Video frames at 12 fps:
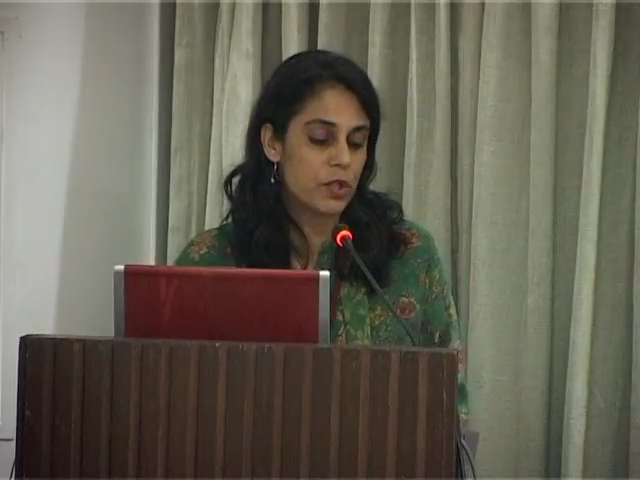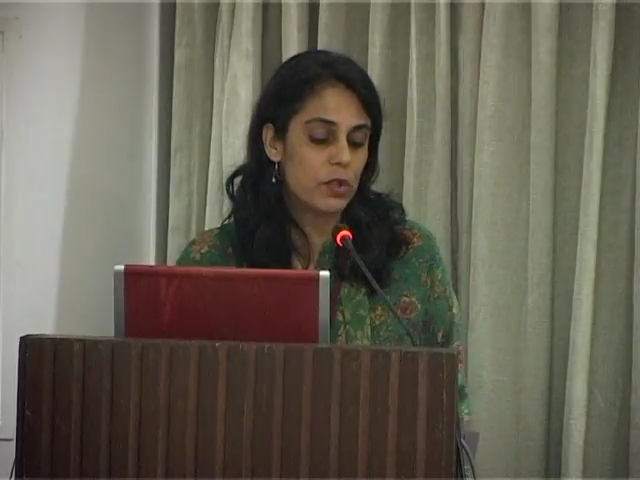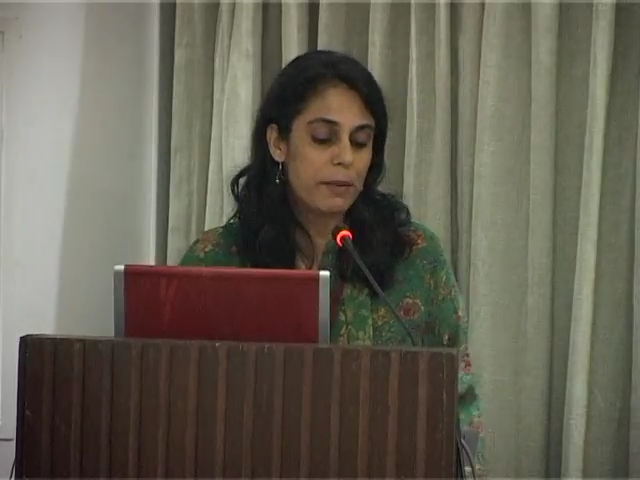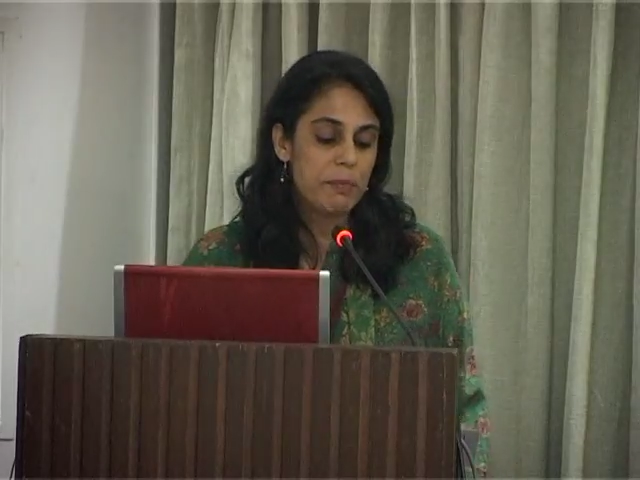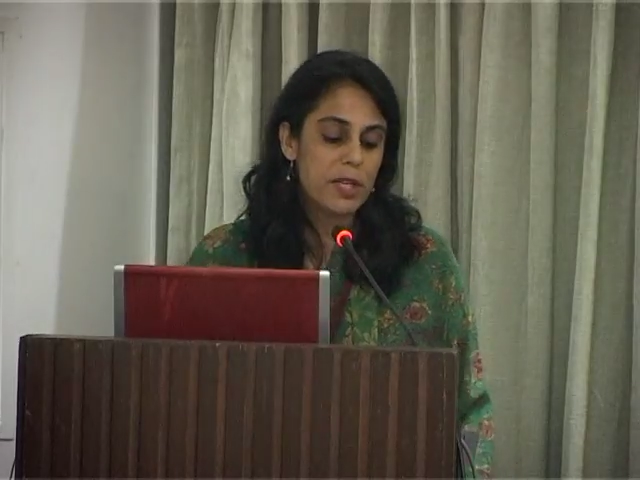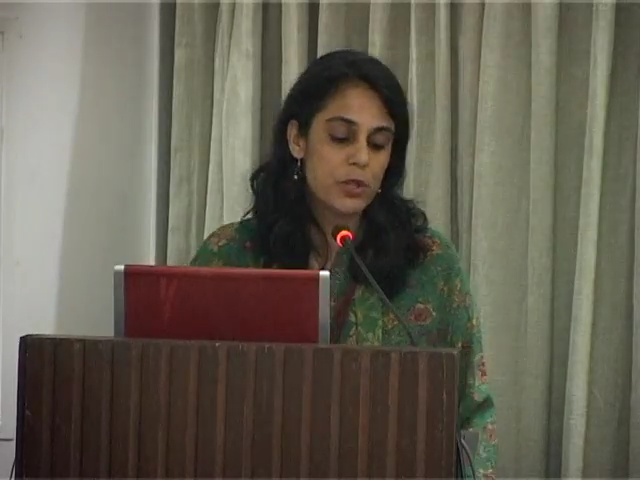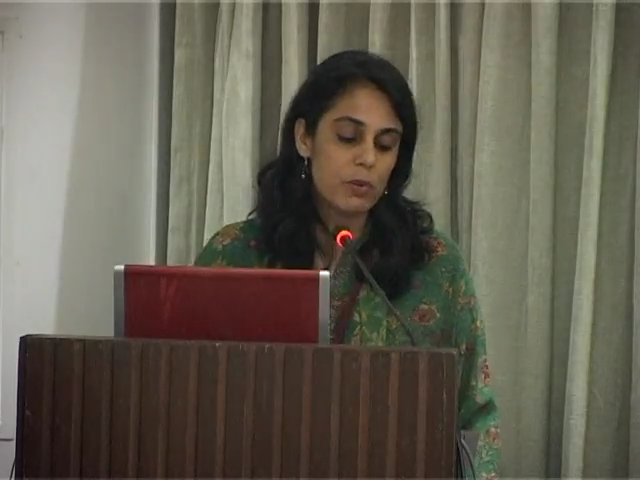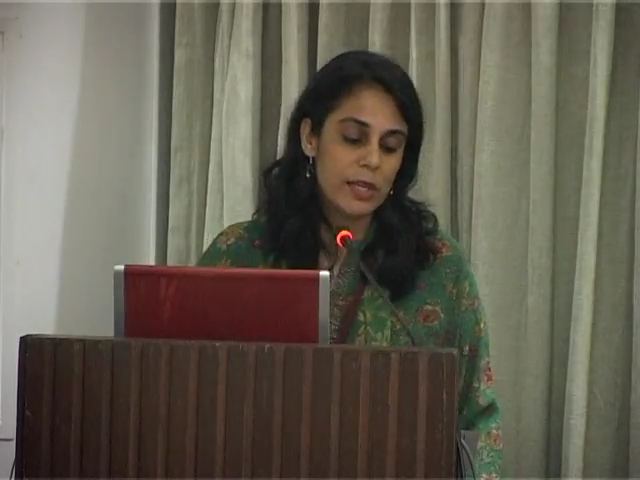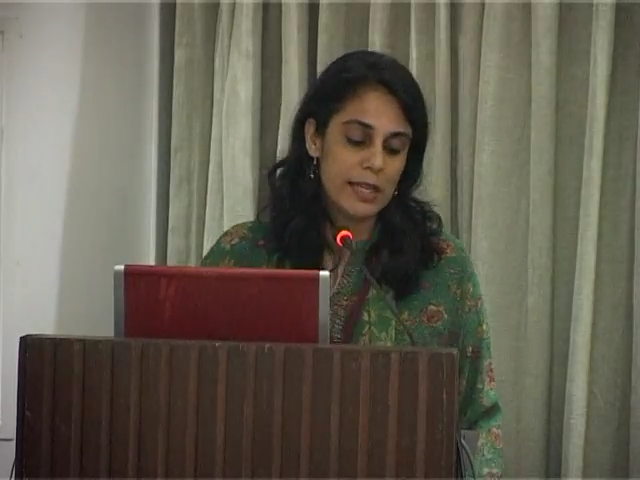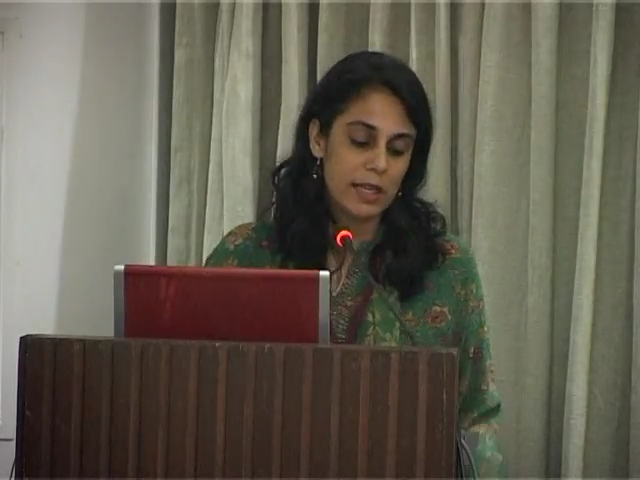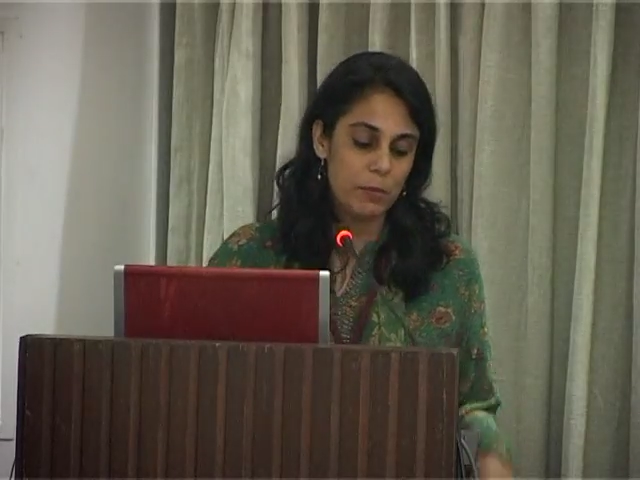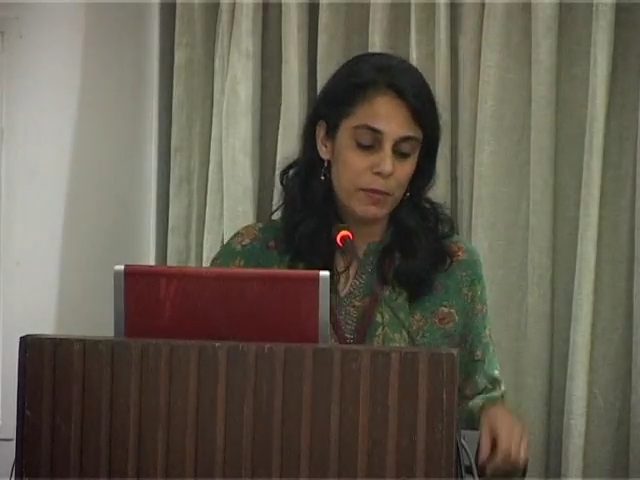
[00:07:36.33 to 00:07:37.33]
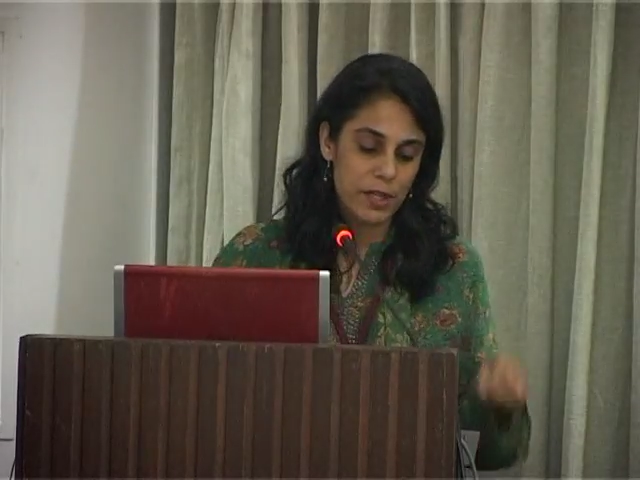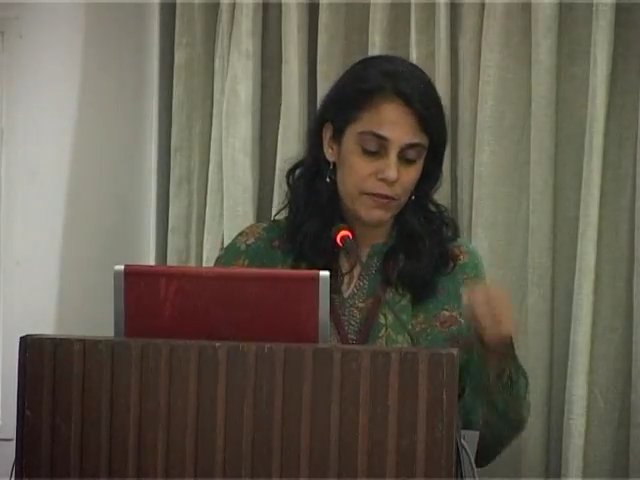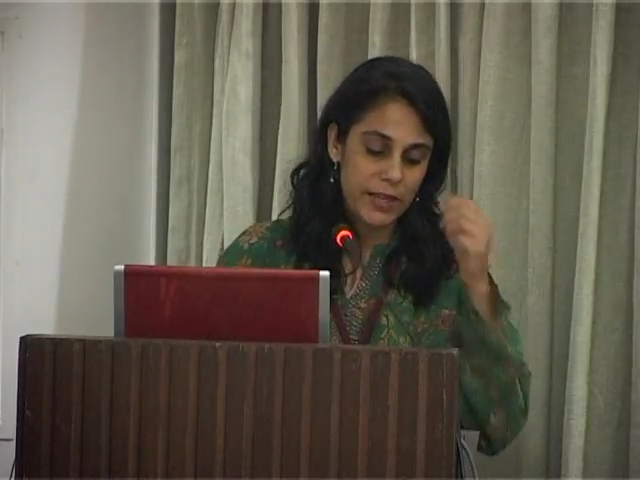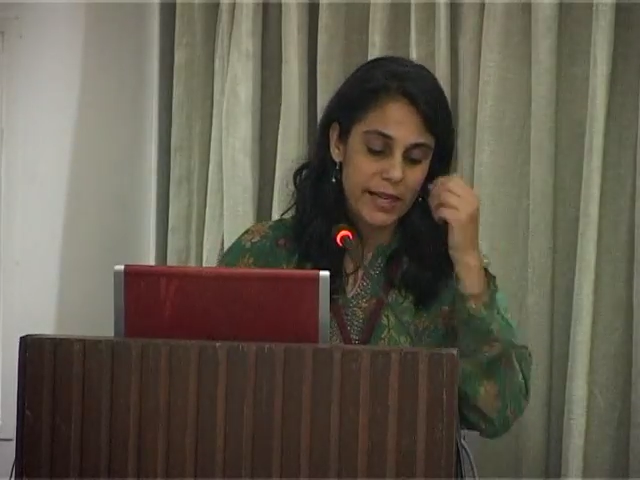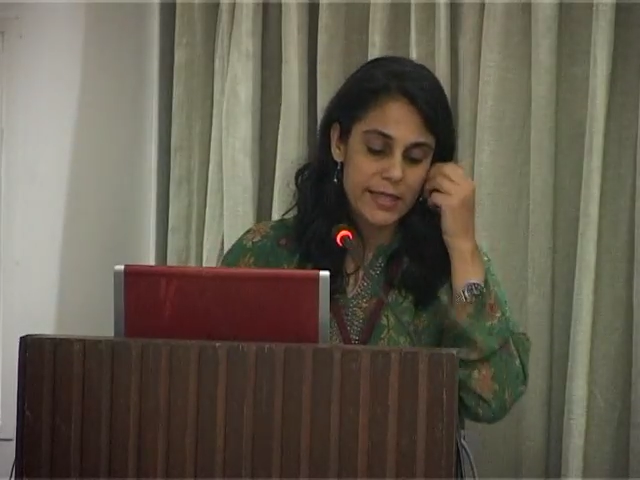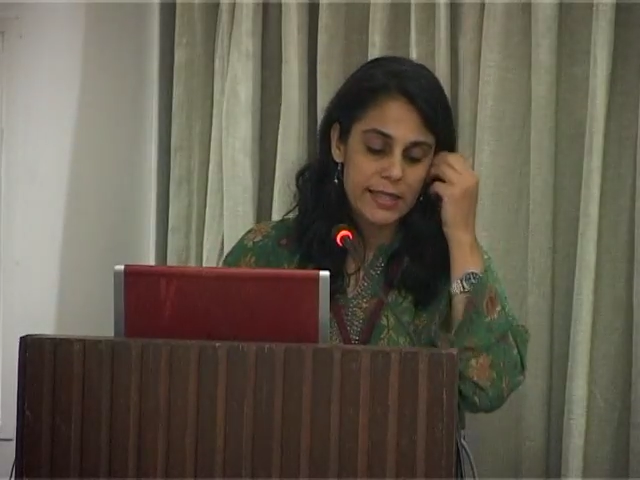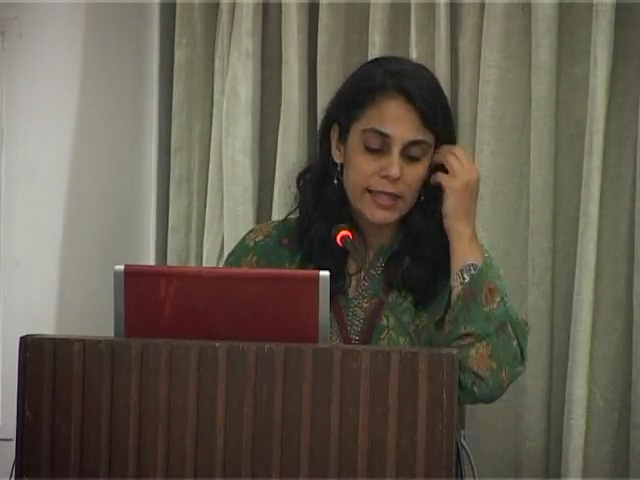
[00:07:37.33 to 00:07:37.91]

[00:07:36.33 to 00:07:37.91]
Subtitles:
So let me do a little bit of that.